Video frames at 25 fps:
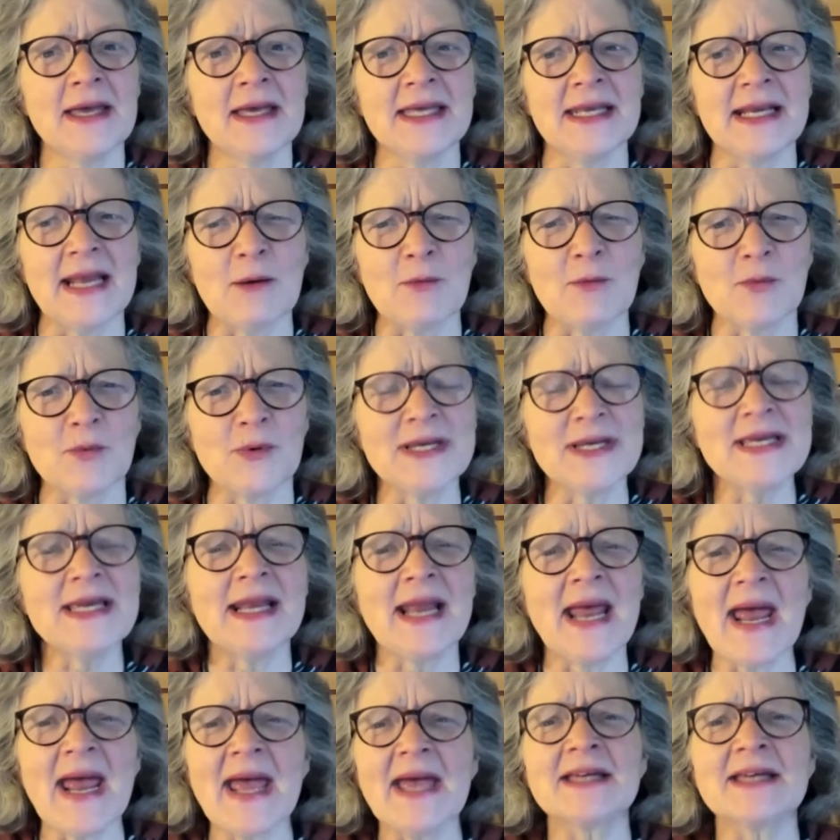an
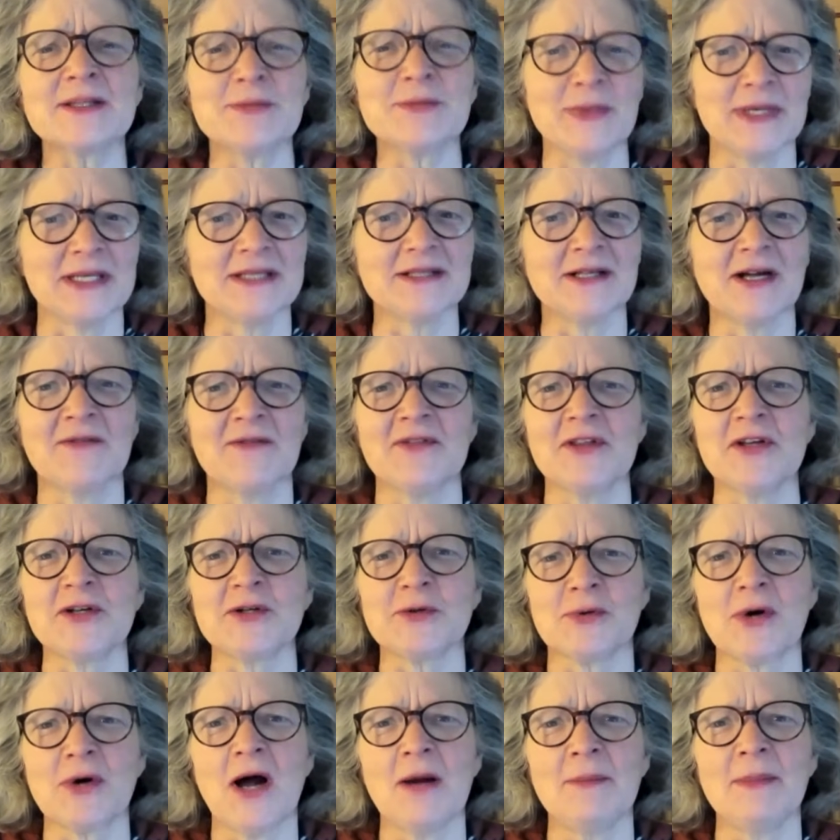reenactment of the
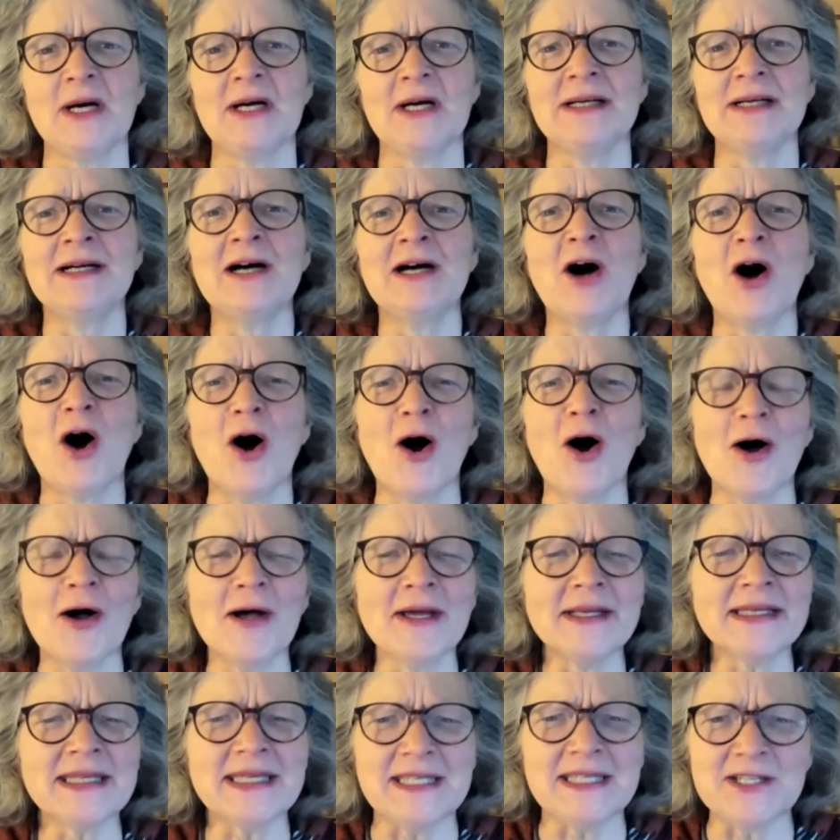trauma
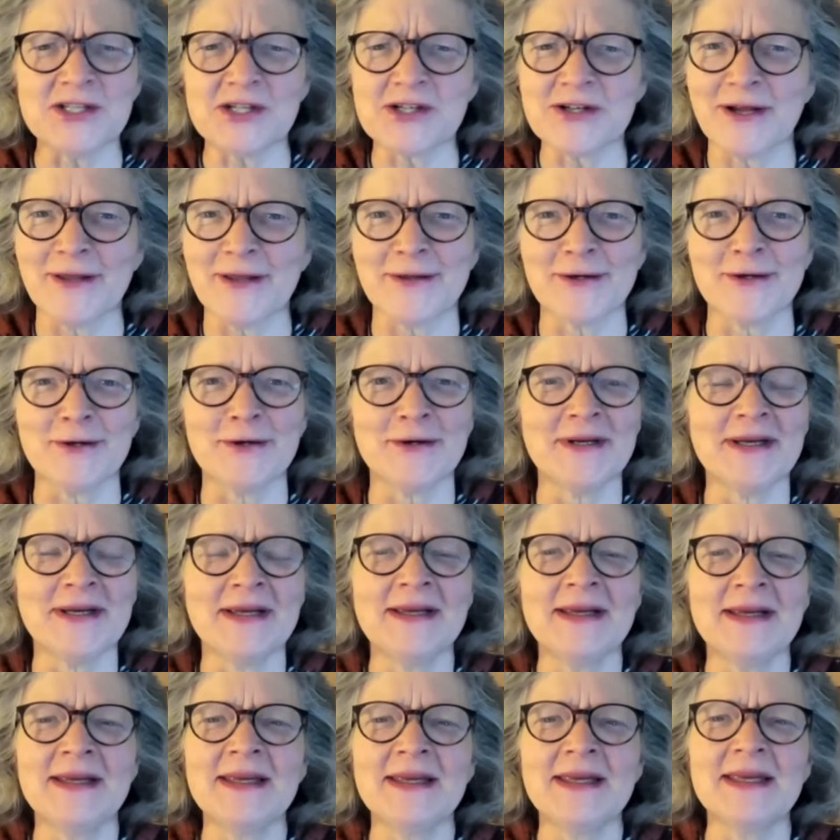on each other
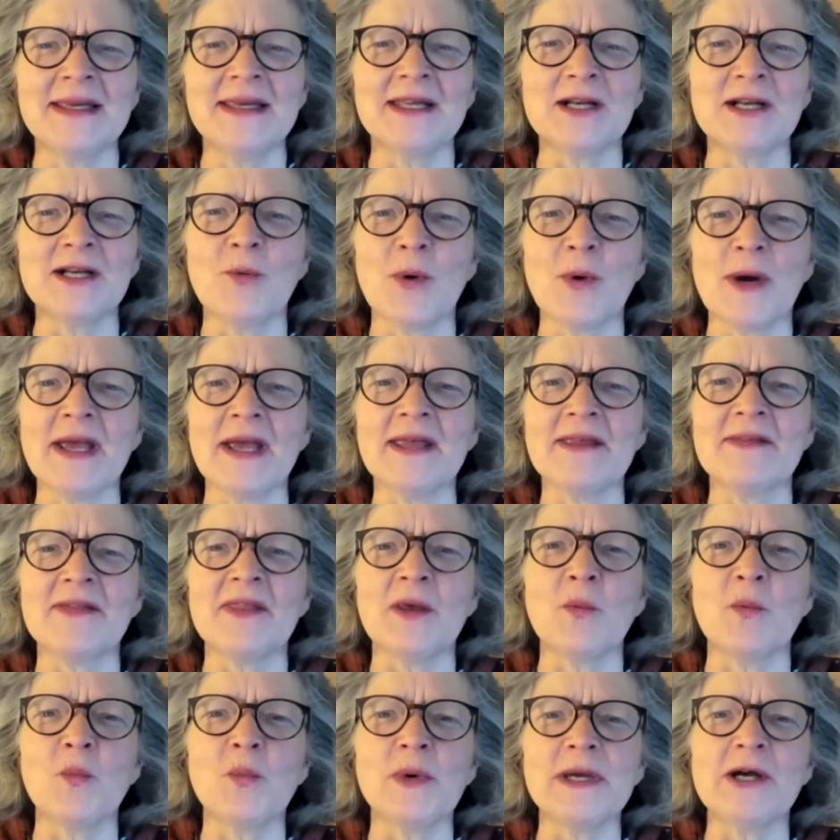in a way
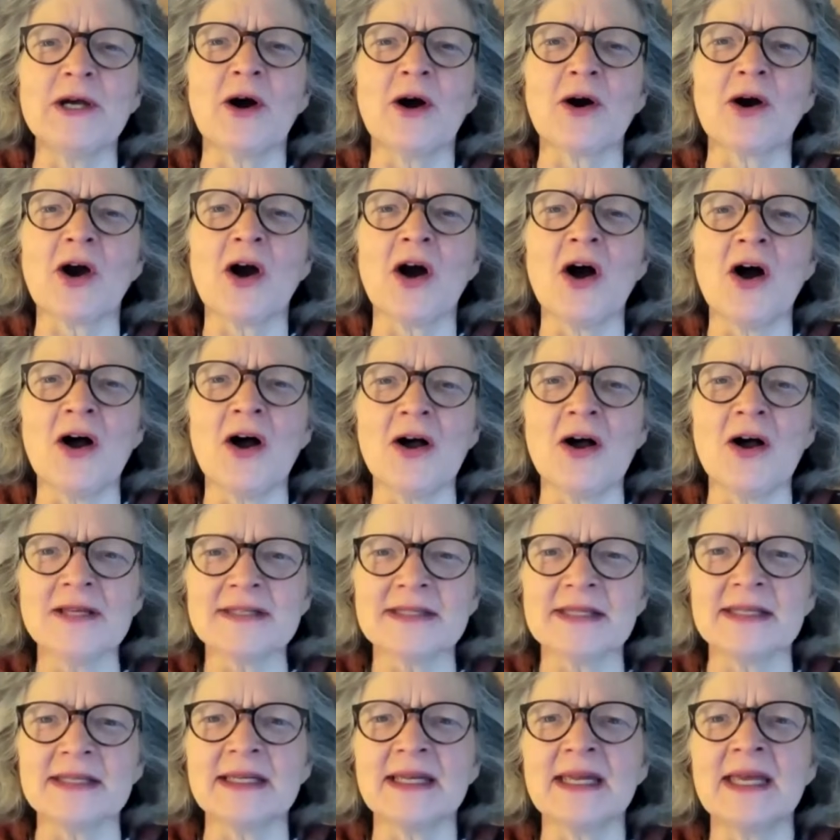that we are
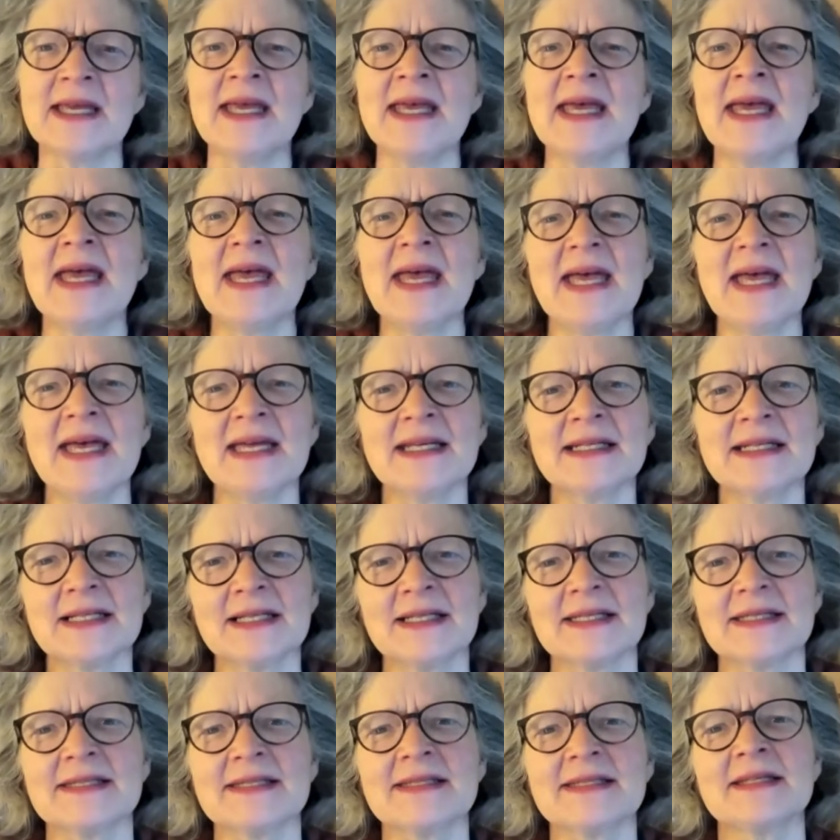causing
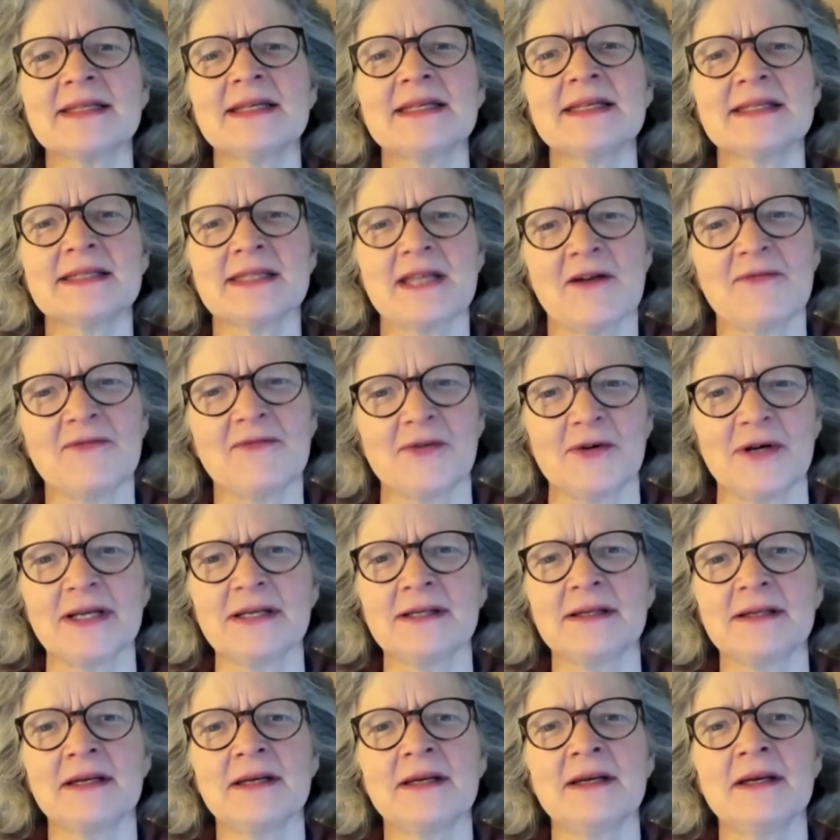endless suffering
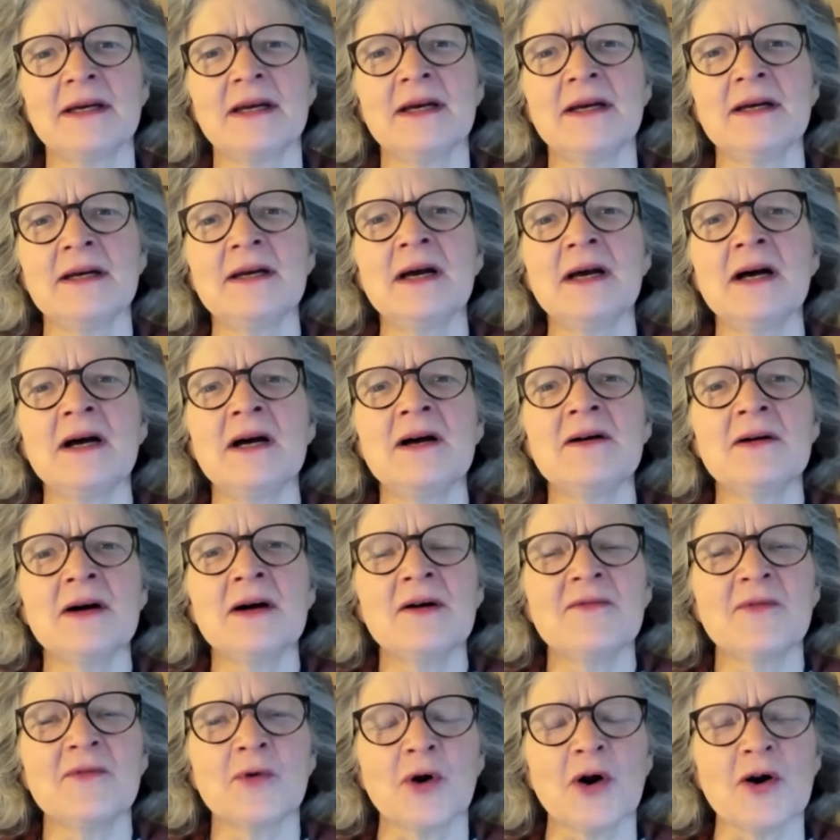
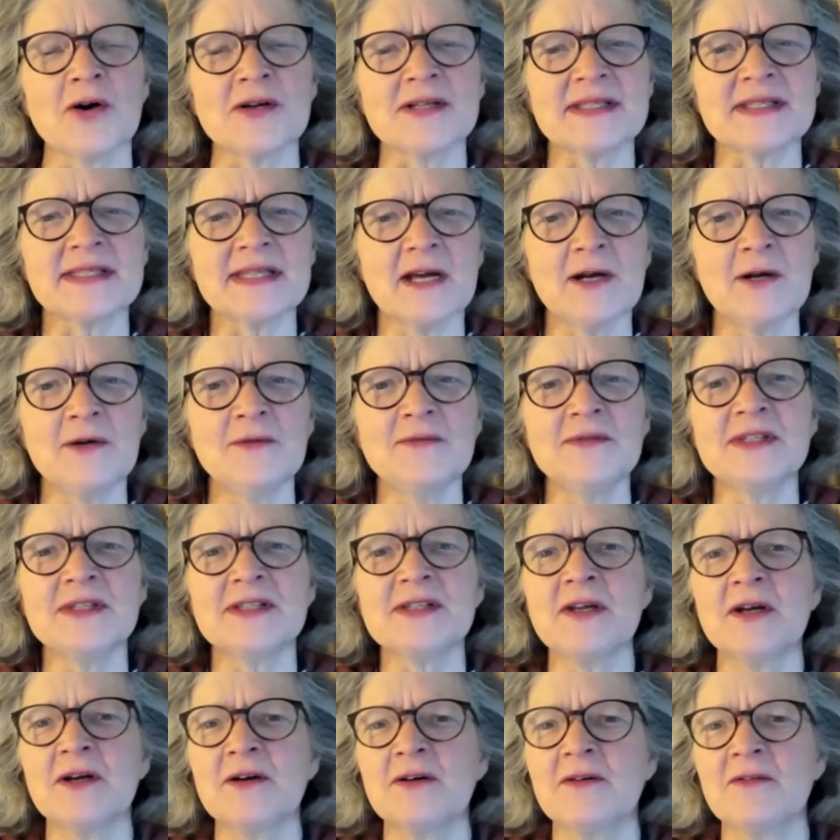for
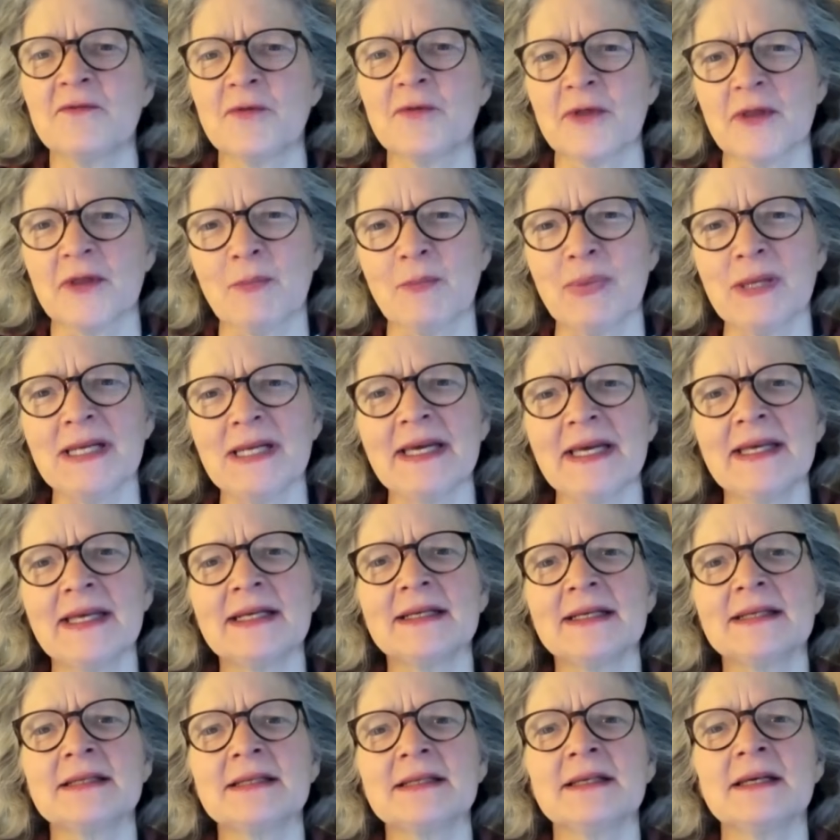ourselves, for the
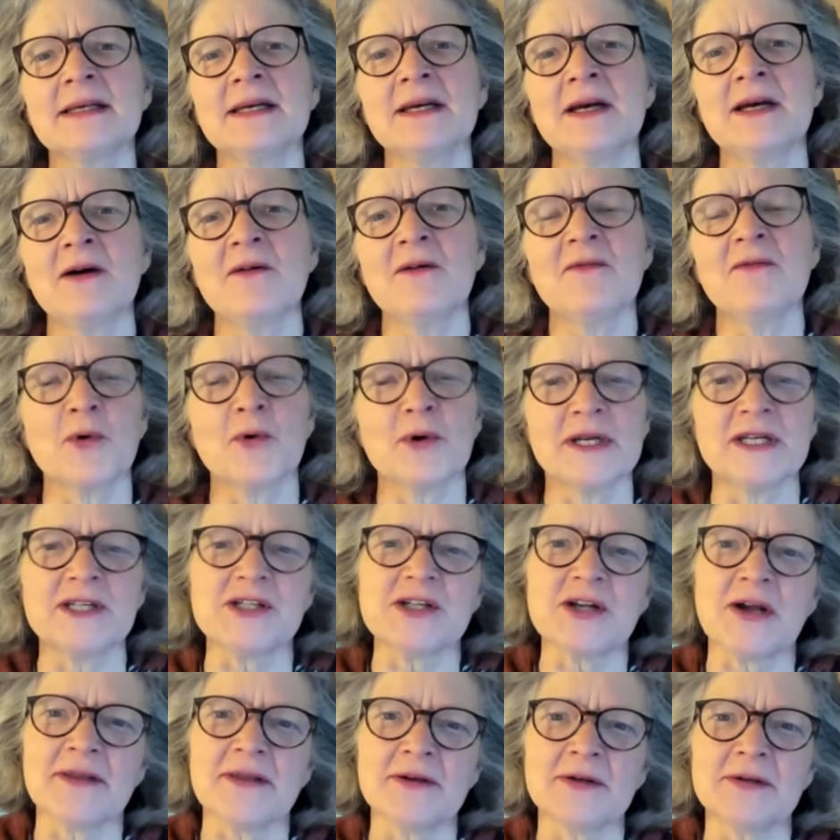planet, for
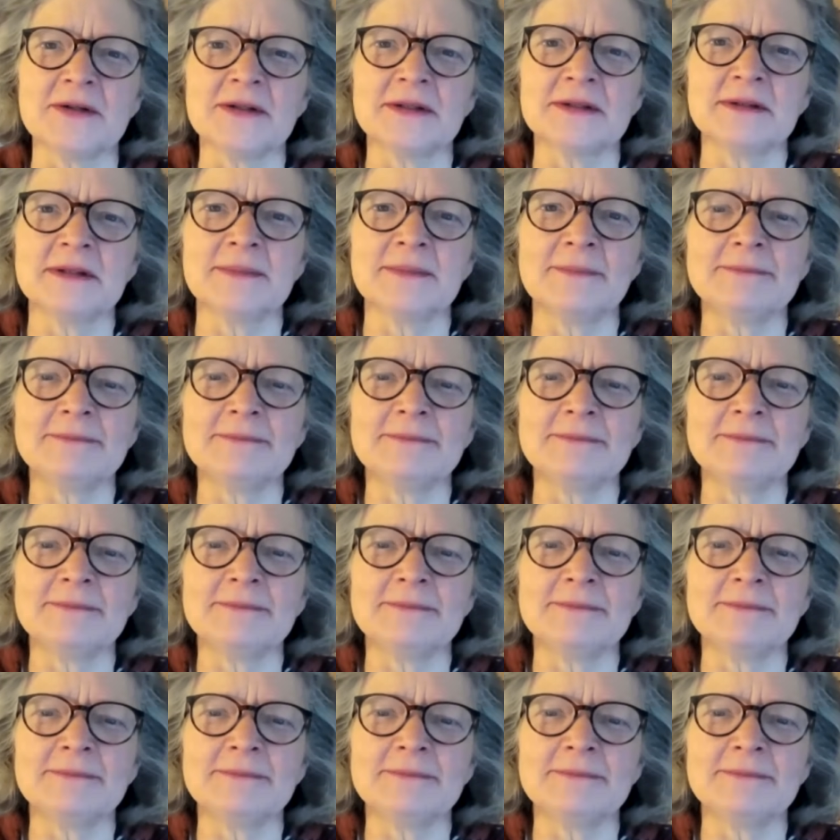each other.